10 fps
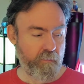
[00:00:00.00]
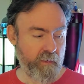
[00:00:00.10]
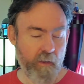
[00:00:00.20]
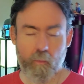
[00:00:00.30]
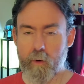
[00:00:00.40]

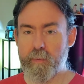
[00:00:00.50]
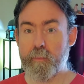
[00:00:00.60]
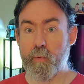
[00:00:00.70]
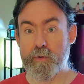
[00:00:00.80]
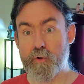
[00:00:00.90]
you know, what
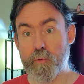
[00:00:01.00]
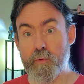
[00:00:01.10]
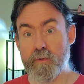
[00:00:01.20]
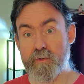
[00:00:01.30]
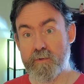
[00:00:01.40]
people would
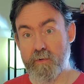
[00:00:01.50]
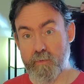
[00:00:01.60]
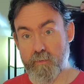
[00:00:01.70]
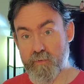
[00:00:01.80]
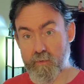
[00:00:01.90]
do
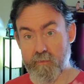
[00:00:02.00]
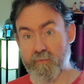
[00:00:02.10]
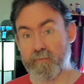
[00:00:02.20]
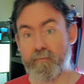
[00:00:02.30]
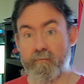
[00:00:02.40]
to sort
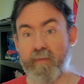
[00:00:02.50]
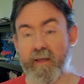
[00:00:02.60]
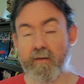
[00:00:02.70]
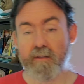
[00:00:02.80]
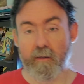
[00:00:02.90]
of
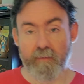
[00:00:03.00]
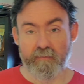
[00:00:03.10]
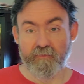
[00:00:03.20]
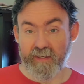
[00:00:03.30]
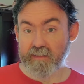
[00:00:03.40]
make Solomon,
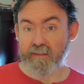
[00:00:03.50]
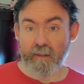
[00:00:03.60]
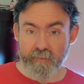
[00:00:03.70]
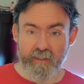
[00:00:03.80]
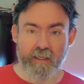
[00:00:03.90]
fix
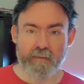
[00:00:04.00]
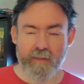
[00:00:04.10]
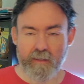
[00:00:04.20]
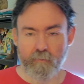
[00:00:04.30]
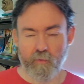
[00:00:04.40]
Solomon Kane and
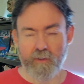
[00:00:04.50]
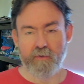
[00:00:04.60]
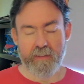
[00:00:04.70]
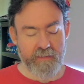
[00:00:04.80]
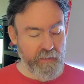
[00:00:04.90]
make him more
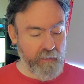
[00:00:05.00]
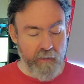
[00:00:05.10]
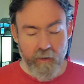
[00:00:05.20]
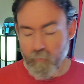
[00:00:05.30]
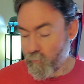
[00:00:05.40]
interesting.
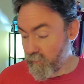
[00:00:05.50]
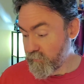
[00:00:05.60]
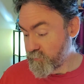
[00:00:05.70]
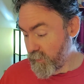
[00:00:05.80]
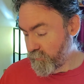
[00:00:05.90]
One of
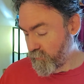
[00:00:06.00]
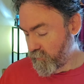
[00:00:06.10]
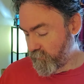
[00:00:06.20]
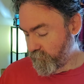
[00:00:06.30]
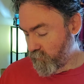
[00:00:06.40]
those
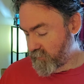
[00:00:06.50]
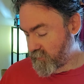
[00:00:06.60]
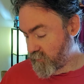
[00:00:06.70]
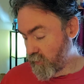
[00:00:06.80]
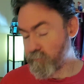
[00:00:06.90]
people
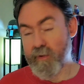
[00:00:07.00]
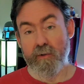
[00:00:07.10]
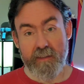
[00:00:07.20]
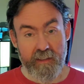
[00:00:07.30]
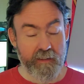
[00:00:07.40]
was Kurt
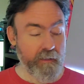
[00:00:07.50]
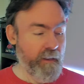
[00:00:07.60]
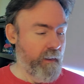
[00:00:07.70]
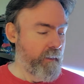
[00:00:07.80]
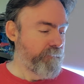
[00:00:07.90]
Busiek.
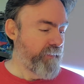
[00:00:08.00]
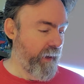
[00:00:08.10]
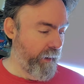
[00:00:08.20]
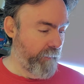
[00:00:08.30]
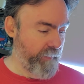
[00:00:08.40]

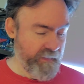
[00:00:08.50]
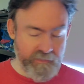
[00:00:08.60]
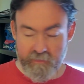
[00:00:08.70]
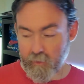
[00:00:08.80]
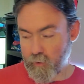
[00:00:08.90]
And
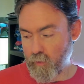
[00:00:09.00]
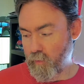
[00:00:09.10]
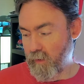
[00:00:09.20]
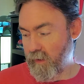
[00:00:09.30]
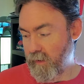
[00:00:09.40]

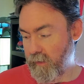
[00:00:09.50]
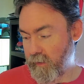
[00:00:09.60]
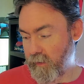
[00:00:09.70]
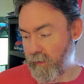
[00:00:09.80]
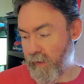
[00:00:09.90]
so
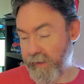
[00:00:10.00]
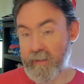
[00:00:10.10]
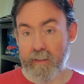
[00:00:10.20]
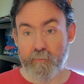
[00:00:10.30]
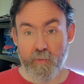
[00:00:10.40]
I
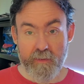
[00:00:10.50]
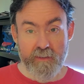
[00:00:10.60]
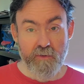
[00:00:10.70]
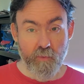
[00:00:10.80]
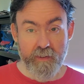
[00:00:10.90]
ended up doing a
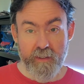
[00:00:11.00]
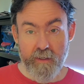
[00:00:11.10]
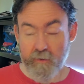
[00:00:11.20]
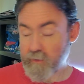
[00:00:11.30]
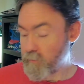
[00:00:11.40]
story in
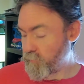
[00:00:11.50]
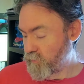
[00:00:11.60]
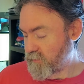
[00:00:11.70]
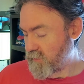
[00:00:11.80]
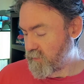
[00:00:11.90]
here. Kurt
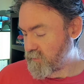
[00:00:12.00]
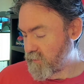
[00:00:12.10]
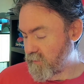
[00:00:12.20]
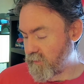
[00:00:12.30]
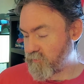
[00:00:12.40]
Busiek has
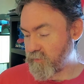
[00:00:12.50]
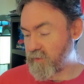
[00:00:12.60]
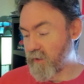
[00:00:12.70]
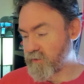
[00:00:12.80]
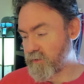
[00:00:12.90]
done the
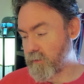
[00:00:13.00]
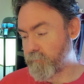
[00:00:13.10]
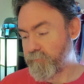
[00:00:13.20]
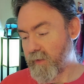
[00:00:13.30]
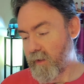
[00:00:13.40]

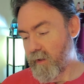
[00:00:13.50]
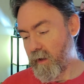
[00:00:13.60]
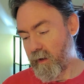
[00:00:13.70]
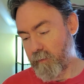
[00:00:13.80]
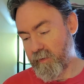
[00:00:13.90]
introduction
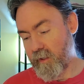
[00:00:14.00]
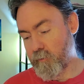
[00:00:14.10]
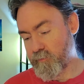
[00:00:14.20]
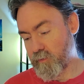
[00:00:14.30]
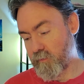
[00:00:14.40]
and
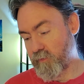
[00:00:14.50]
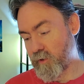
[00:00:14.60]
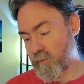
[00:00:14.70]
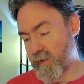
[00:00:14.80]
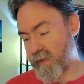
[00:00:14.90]
helped sort of
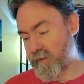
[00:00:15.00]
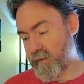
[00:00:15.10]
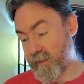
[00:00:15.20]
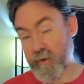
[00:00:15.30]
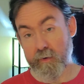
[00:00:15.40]
create
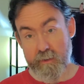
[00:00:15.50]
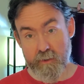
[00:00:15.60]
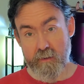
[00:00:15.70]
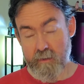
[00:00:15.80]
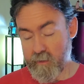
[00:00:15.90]
the
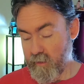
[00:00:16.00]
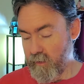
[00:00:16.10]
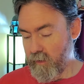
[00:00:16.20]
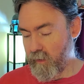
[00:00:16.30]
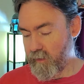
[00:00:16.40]
character.
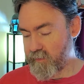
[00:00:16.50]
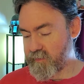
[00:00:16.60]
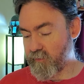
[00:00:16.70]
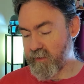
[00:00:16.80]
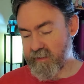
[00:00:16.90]

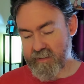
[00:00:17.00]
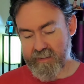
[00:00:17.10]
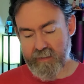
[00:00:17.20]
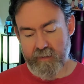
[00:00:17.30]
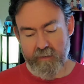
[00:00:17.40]
So this is
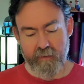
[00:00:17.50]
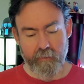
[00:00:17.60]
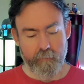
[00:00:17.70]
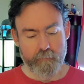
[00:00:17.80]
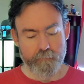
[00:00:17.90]
like
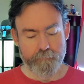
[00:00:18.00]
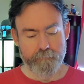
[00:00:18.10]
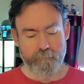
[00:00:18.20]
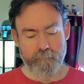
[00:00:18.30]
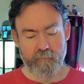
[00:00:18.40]
the
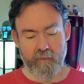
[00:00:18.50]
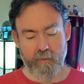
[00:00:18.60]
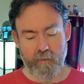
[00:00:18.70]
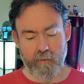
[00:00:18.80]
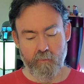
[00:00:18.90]

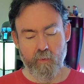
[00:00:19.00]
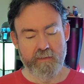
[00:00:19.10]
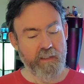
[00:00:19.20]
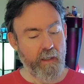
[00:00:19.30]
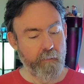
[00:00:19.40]

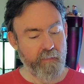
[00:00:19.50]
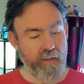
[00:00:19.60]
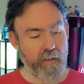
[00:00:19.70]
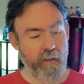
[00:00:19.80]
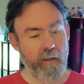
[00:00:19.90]
one time
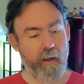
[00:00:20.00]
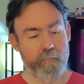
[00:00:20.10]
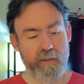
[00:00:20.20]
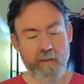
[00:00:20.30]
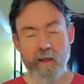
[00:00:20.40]
that
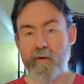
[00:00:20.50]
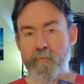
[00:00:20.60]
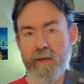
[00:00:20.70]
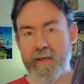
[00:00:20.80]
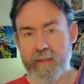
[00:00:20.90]
I'm gonna have
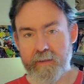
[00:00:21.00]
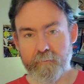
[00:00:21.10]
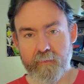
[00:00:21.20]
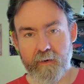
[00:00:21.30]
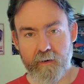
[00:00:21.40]
my
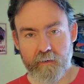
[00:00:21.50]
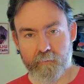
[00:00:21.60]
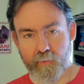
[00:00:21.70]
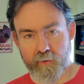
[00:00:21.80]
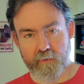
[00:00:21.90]
name on the
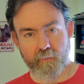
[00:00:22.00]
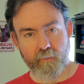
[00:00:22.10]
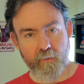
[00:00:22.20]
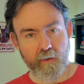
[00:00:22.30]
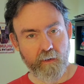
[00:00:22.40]
book
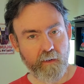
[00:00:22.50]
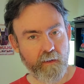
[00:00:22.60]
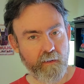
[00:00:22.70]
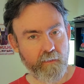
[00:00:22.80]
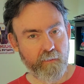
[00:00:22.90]

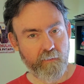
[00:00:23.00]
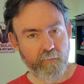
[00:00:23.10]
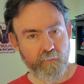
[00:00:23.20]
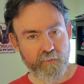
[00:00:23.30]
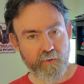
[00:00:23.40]
where
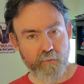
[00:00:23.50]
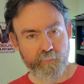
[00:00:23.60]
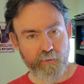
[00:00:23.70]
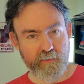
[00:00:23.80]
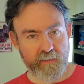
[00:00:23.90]
with Kurt
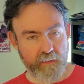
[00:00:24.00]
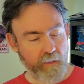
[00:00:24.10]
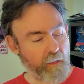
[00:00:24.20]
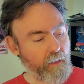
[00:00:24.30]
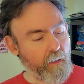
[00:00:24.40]
Busiek.
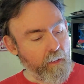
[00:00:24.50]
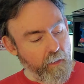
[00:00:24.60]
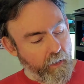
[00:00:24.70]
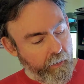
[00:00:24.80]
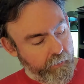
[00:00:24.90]

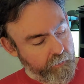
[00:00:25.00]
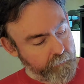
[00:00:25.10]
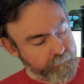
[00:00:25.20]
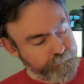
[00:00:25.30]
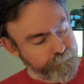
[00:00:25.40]

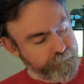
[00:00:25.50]
You